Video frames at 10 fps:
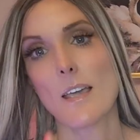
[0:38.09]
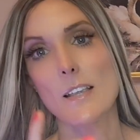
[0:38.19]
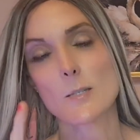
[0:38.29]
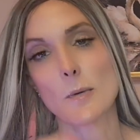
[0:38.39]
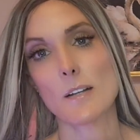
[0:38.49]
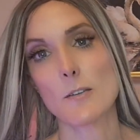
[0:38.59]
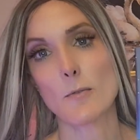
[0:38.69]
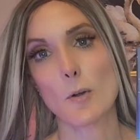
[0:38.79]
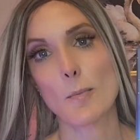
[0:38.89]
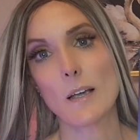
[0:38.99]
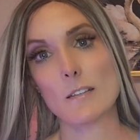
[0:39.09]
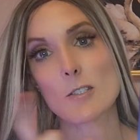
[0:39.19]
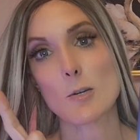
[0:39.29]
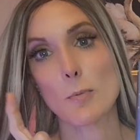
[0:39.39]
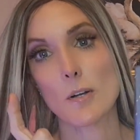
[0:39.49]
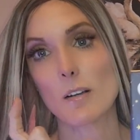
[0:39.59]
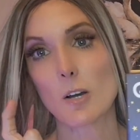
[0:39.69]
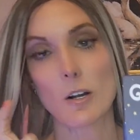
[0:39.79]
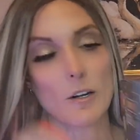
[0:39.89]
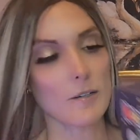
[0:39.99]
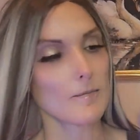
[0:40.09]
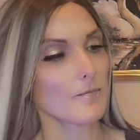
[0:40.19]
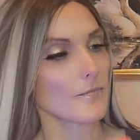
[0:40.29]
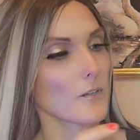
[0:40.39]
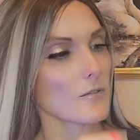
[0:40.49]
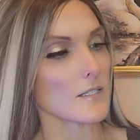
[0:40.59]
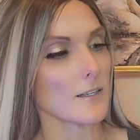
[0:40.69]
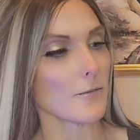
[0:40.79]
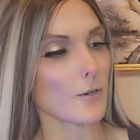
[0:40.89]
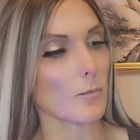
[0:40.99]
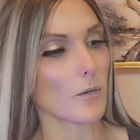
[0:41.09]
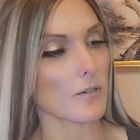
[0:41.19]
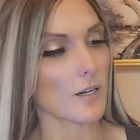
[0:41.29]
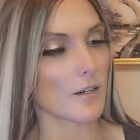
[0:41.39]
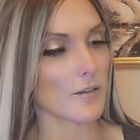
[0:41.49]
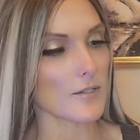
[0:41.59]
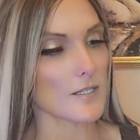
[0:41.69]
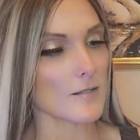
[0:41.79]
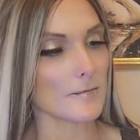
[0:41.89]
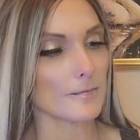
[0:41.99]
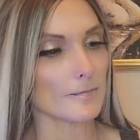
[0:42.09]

it's one of the robots. You put a card. There's different word cards.